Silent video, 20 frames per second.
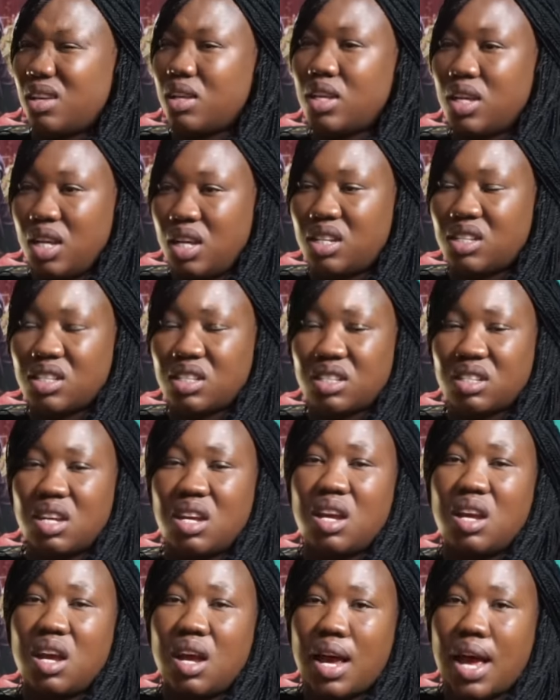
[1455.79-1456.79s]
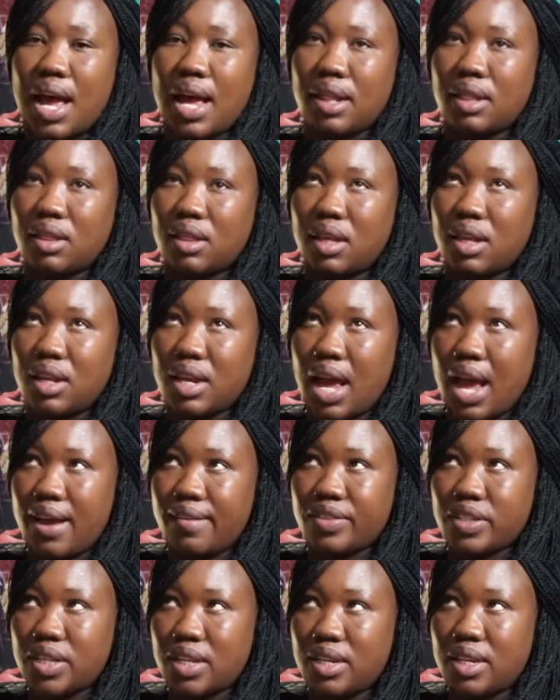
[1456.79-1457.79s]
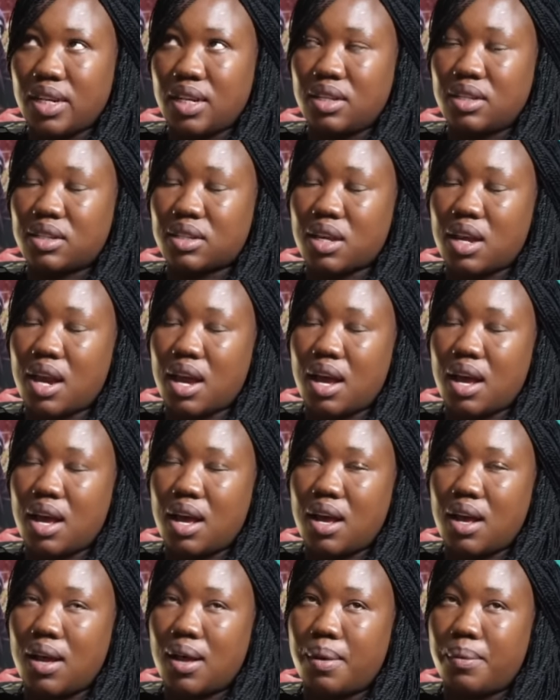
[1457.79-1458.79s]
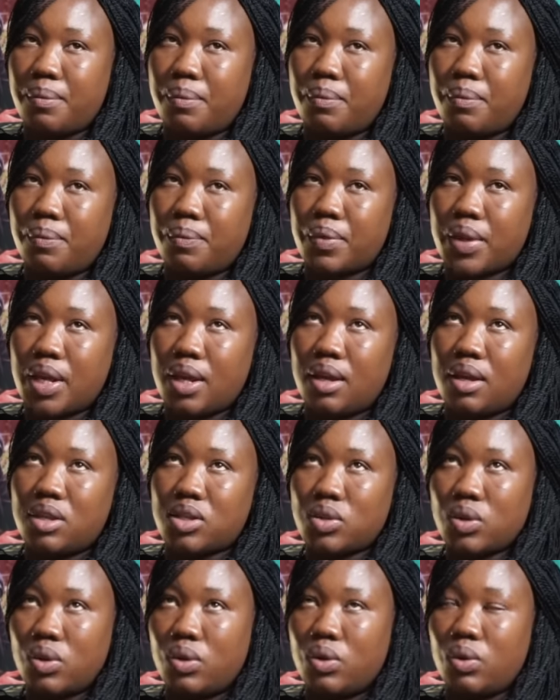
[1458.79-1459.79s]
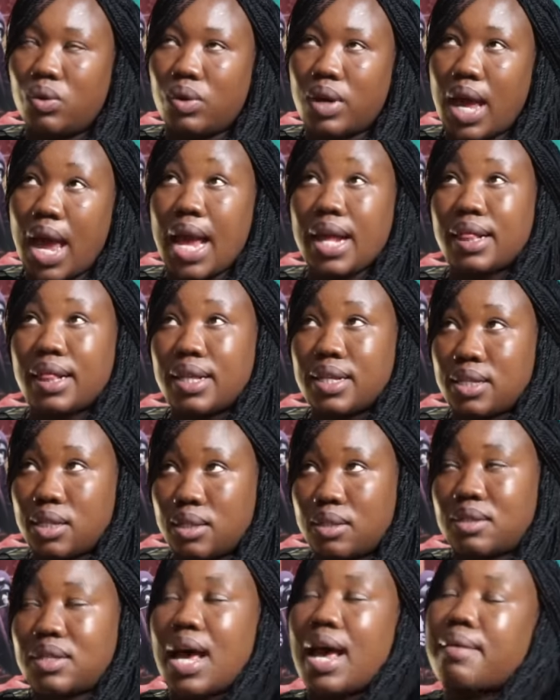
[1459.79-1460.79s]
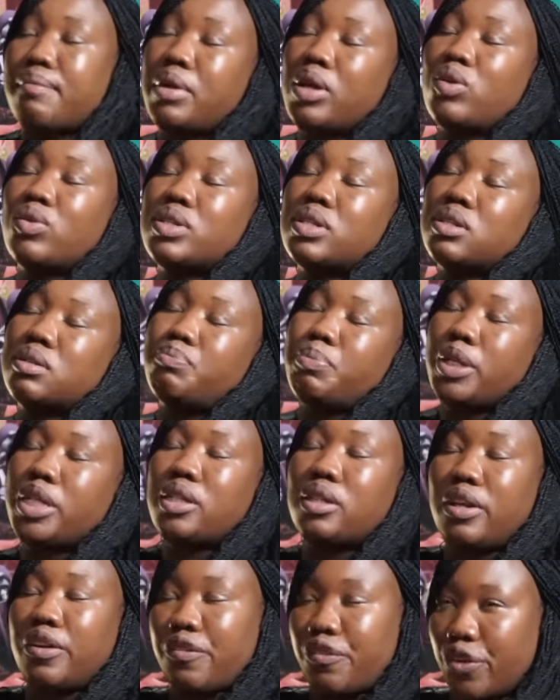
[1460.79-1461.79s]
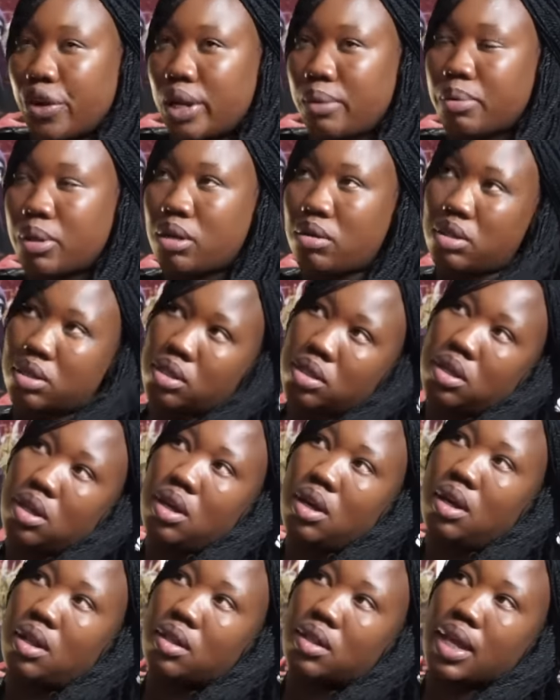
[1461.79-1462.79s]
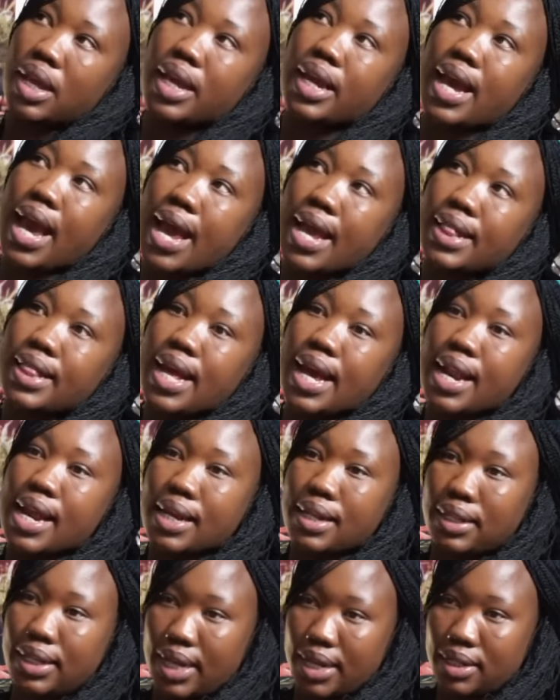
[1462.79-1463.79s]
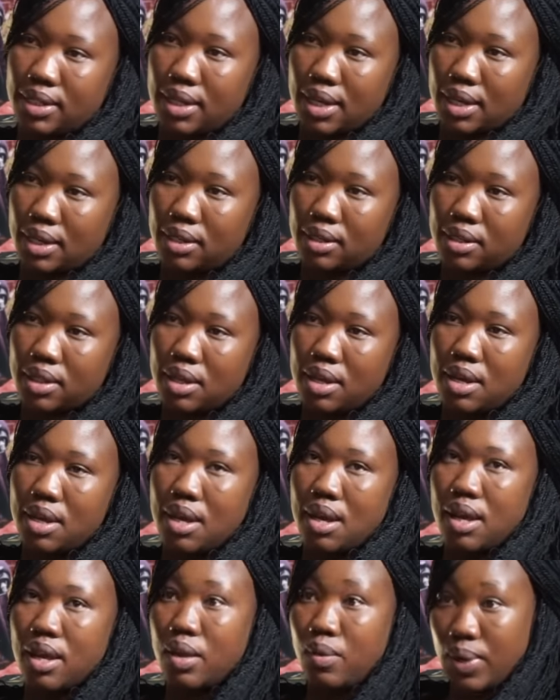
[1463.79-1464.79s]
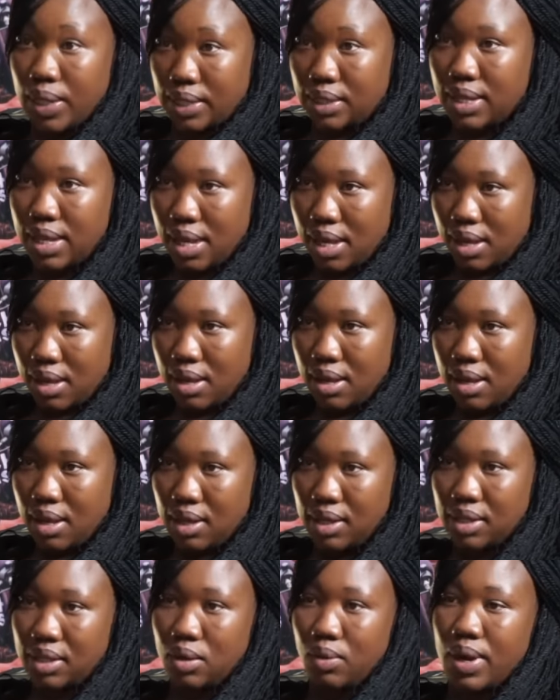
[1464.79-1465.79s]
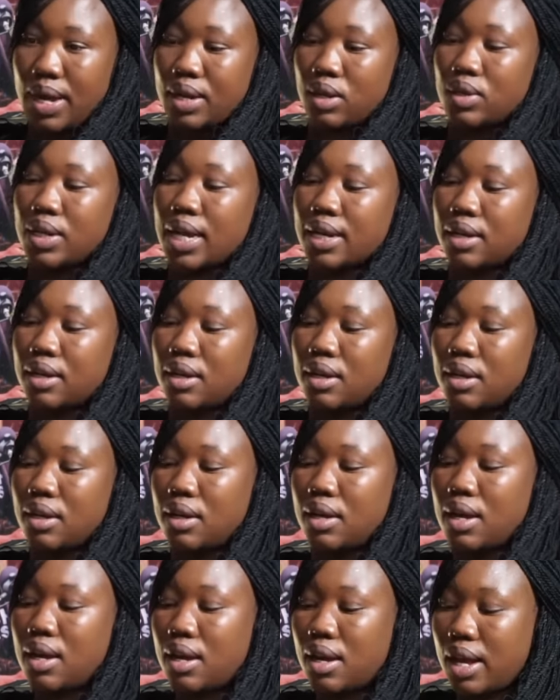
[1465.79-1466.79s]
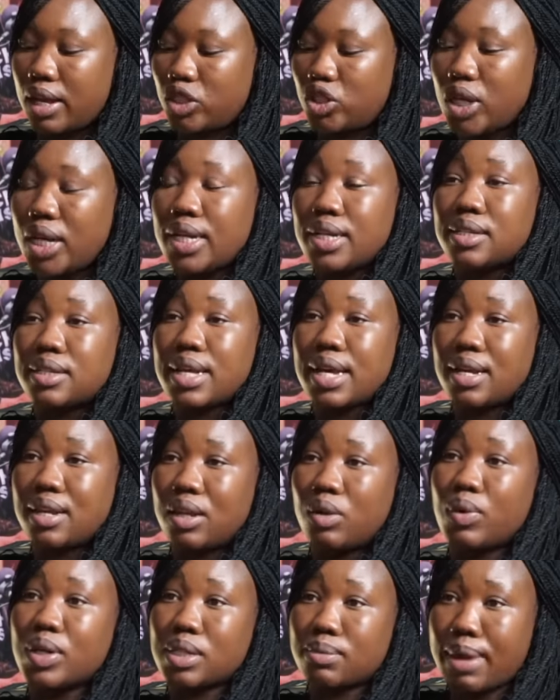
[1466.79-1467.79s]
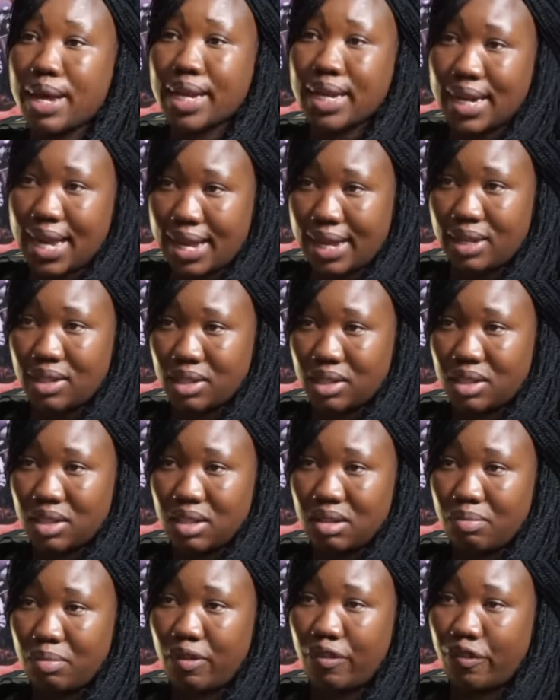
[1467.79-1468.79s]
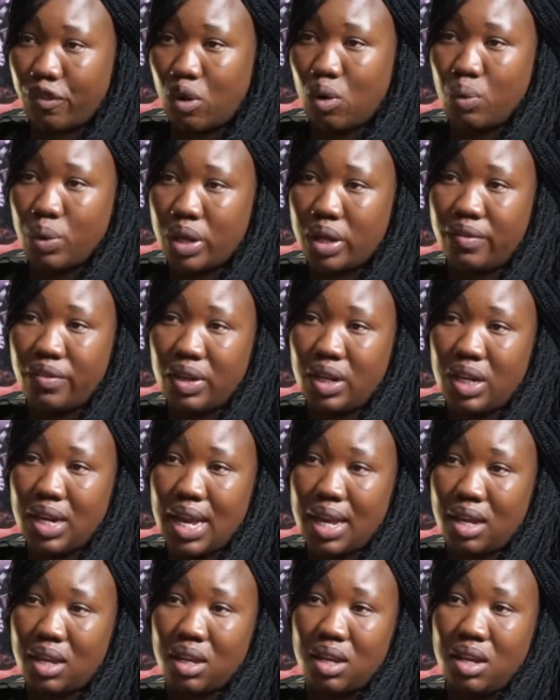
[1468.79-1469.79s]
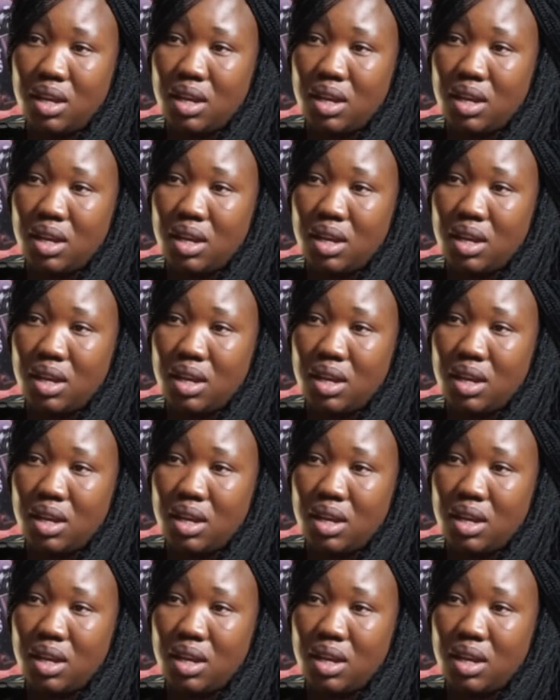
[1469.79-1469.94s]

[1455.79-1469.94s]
Yes. And then after that, so at this time, it was a bit different because the guy that I dated, he's the one that actually started, he was my client before we even like